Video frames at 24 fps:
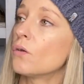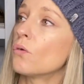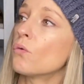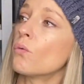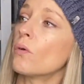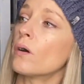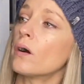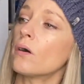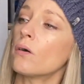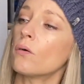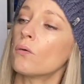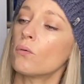
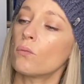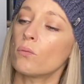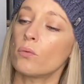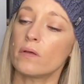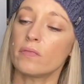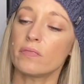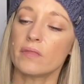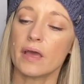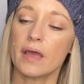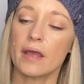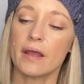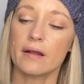Well, when
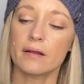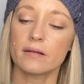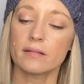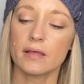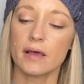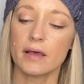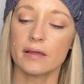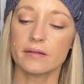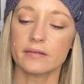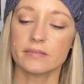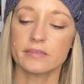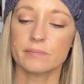the
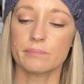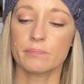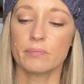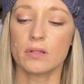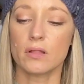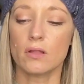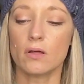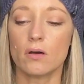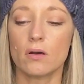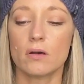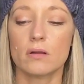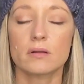hairline is
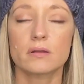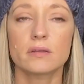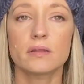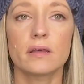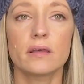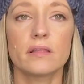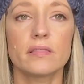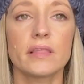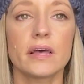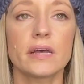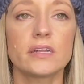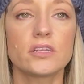plucked,
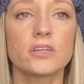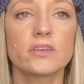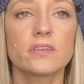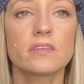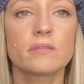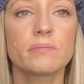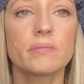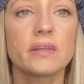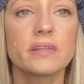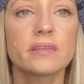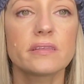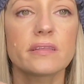that just
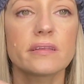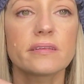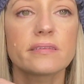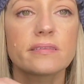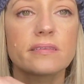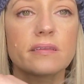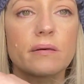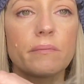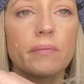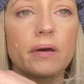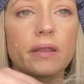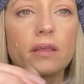means that
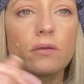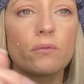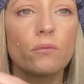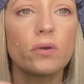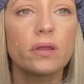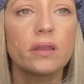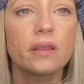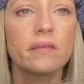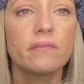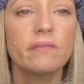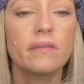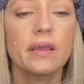somebody
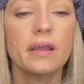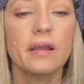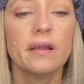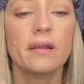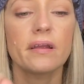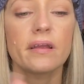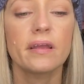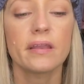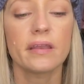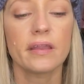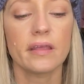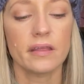went in there
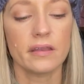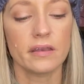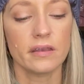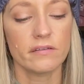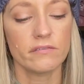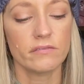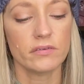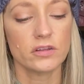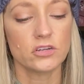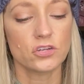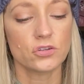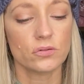and
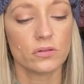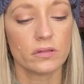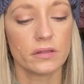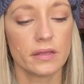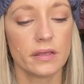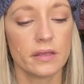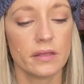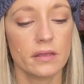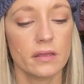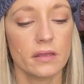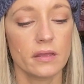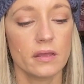
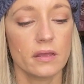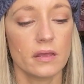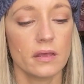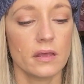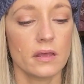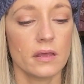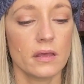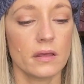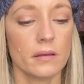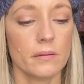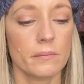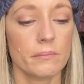individually
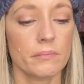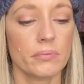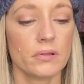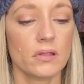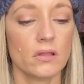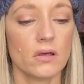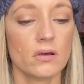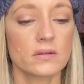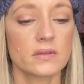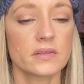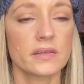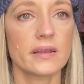
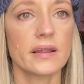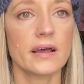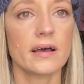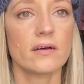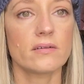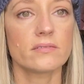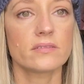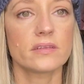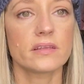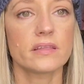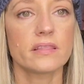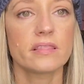plucked it
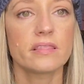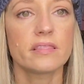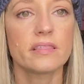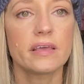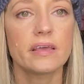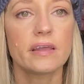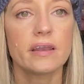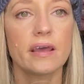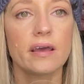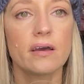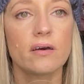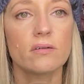out to
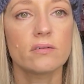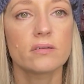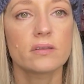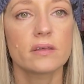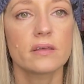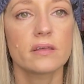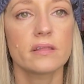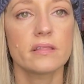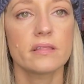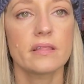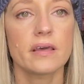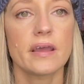thin out
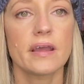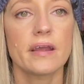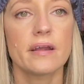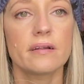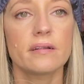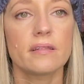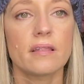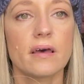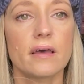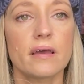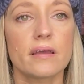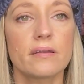the
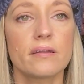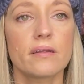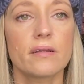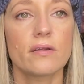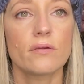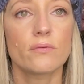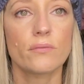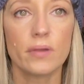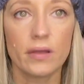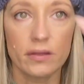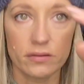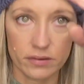hairline
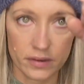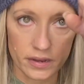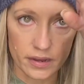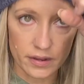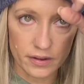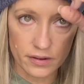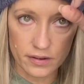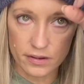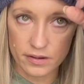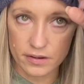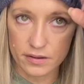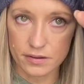around
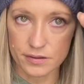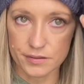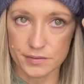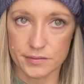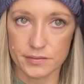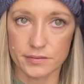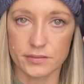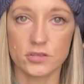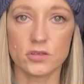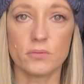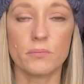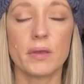here
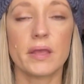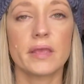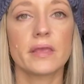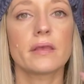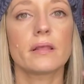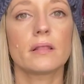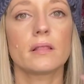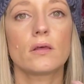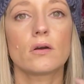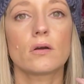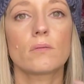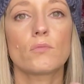to make
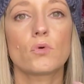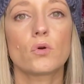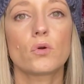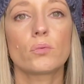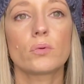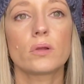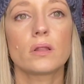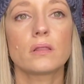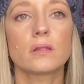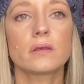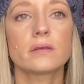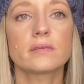it look more
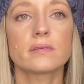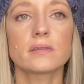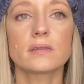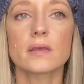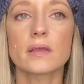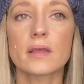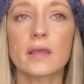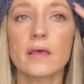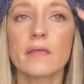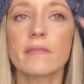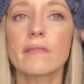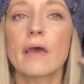realistic,
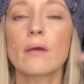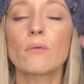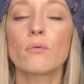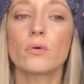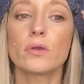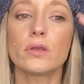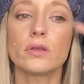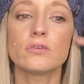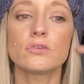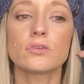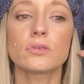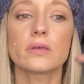and they will
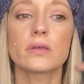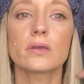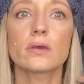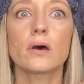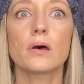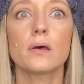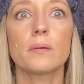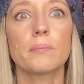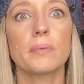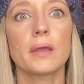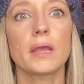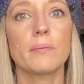usually
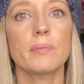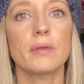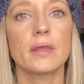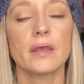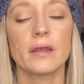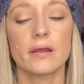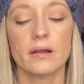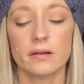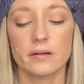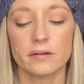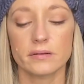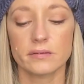cut baby
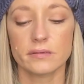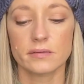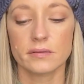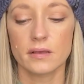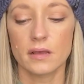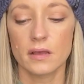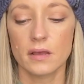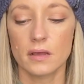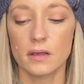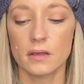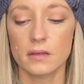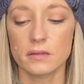hairs
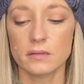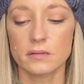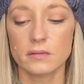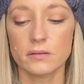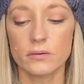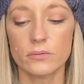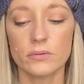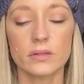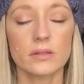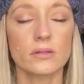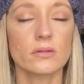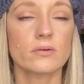
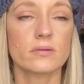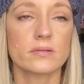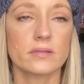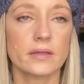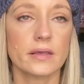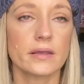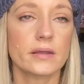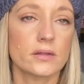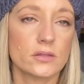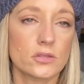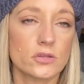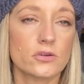so it looks
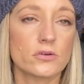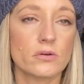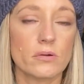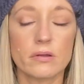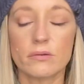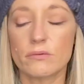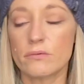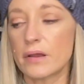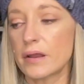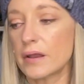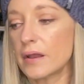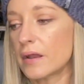like it's growing
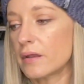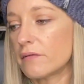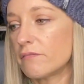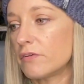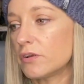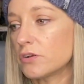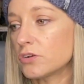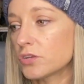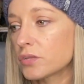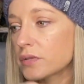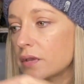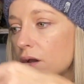right out of
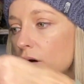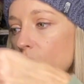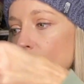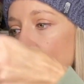your scalp.